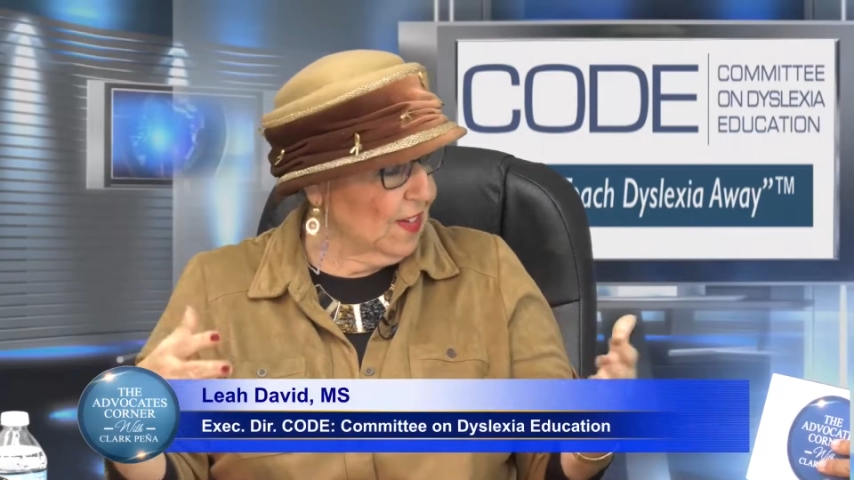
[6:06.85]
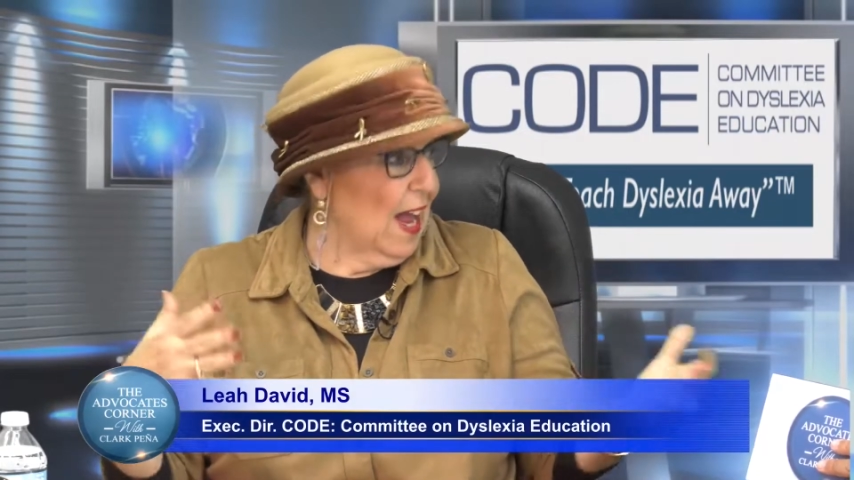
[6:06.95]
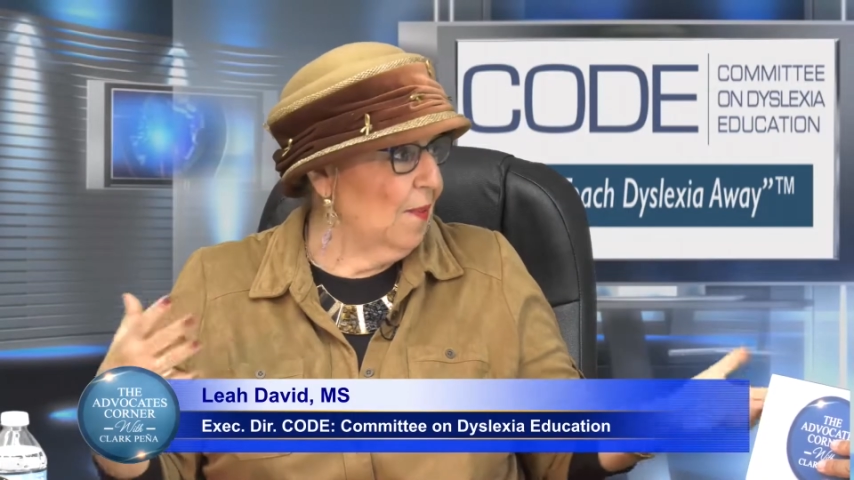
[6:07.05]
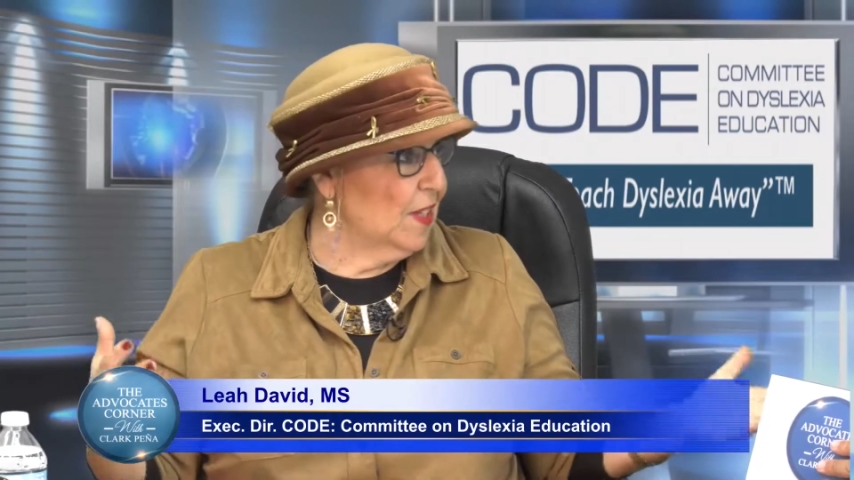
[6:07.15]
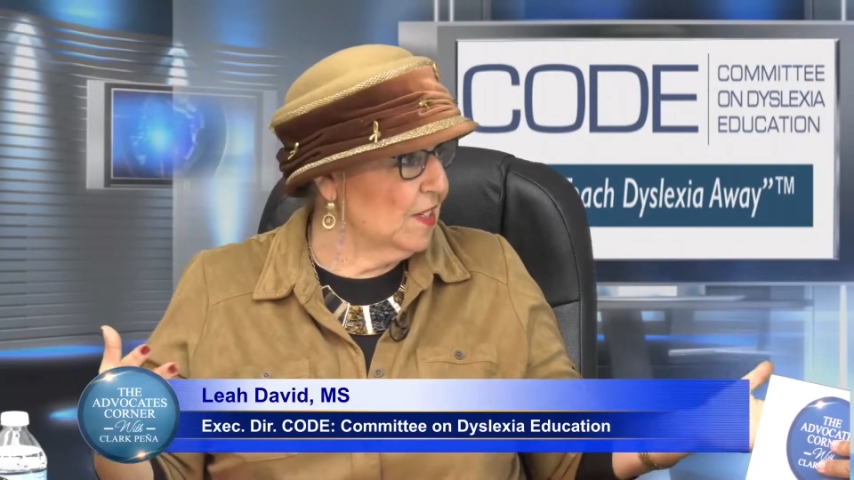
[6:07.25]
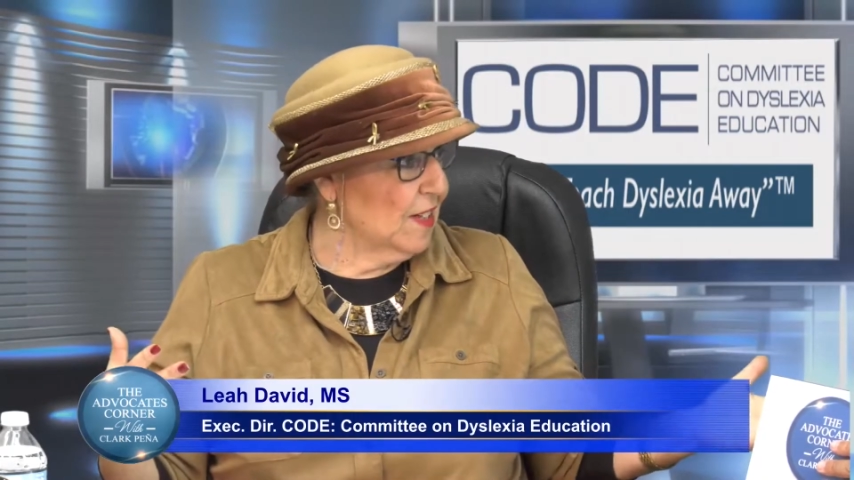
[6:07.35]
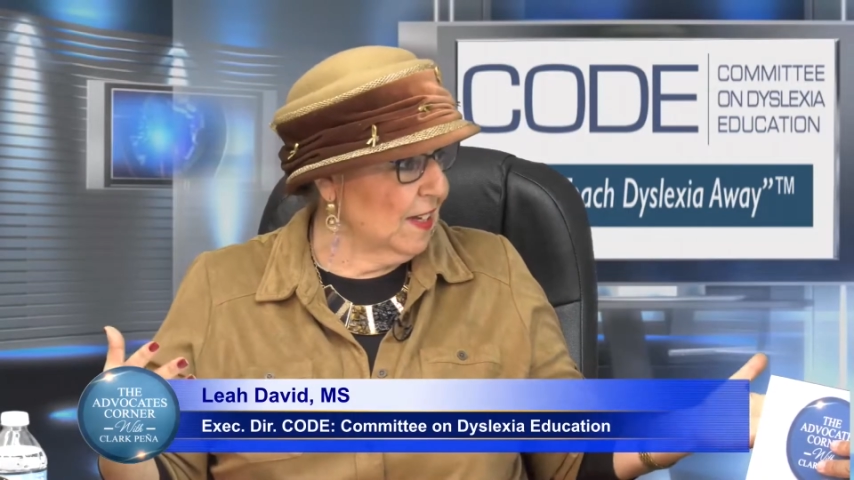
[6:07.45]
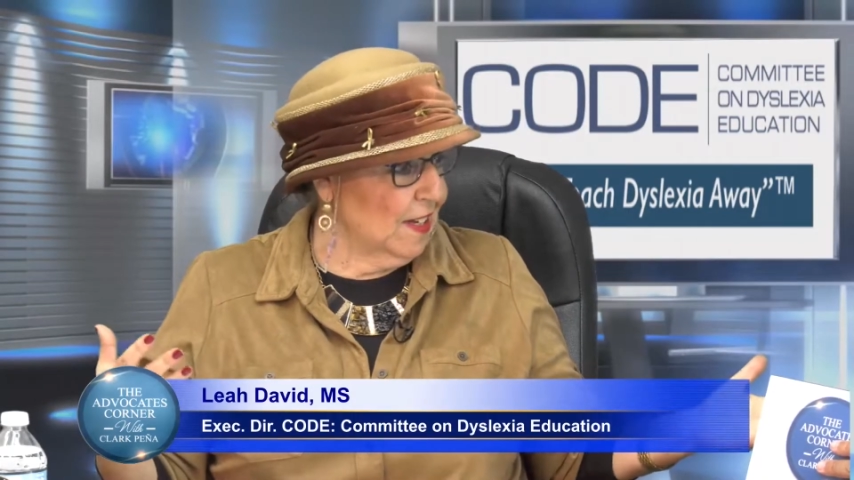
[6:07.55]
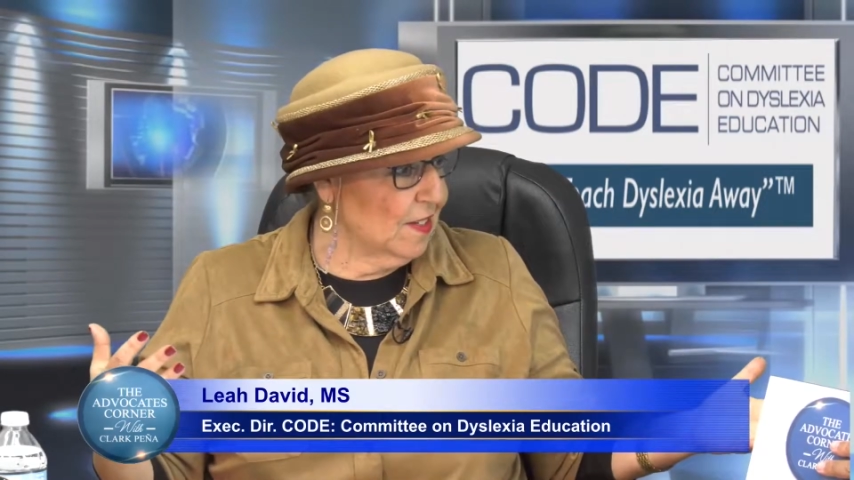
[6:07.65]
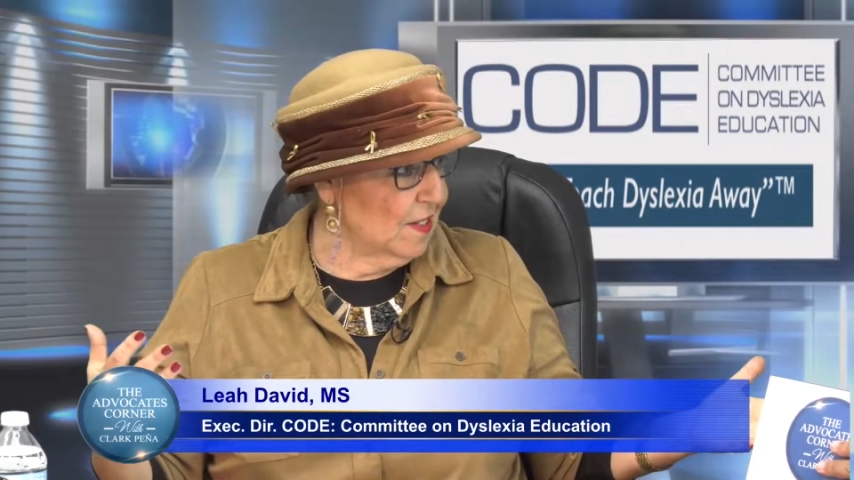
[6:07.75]
The obvious
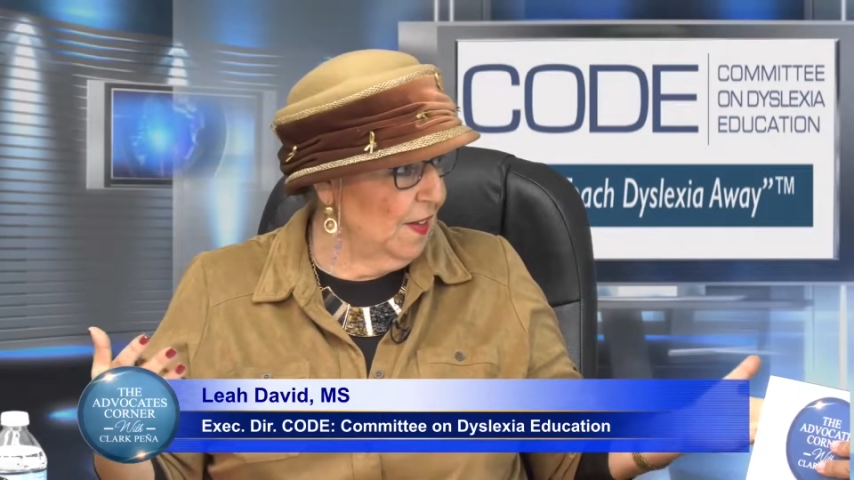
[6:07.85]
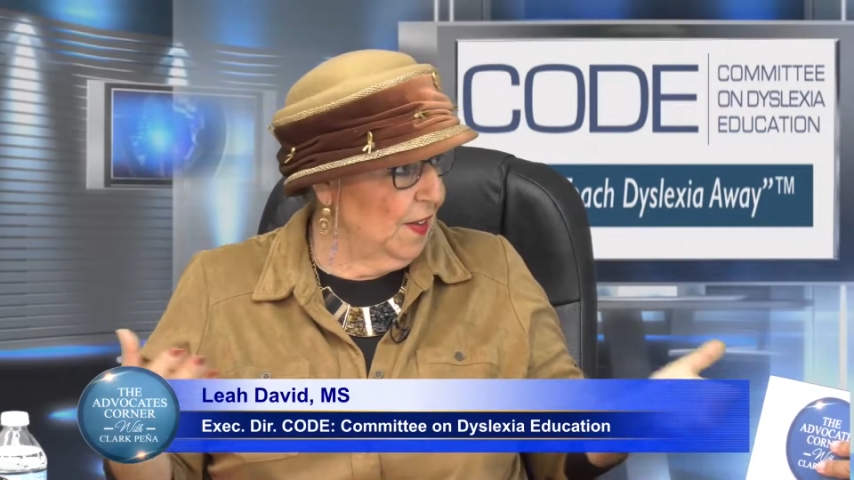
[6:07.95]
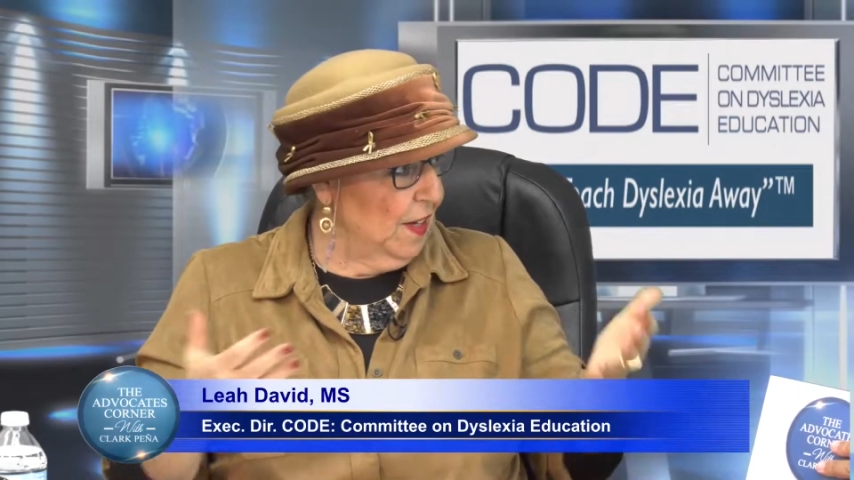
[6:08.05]
thing is,